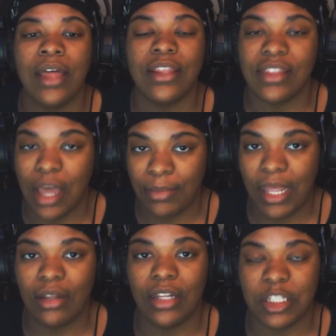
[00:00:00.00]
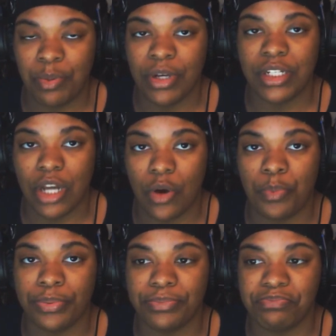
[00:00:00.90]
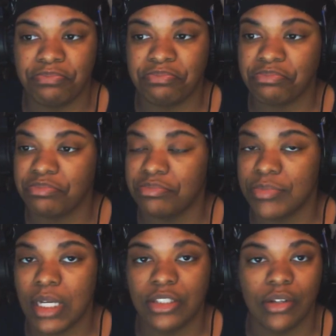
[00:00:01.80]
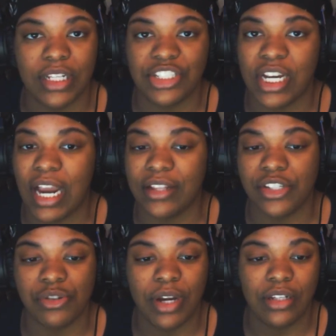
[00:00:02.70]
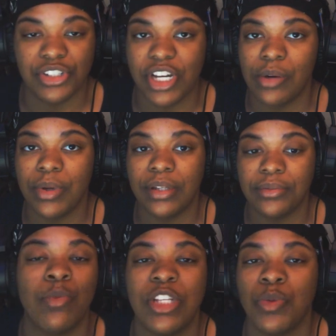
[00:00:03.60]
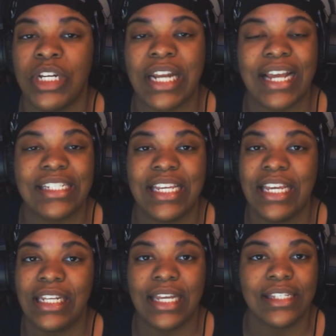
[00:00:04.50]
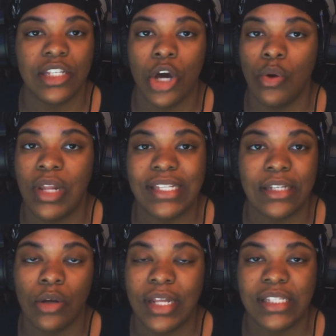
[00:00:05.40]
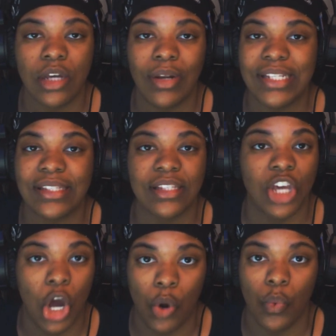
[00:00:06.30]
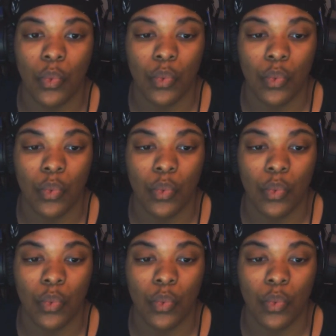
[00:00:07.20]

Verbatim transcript: The thumbnail looks pretty dope. So let's check out the trailer, shall we? E3 2019, let's go, let's go, let's go, let's go.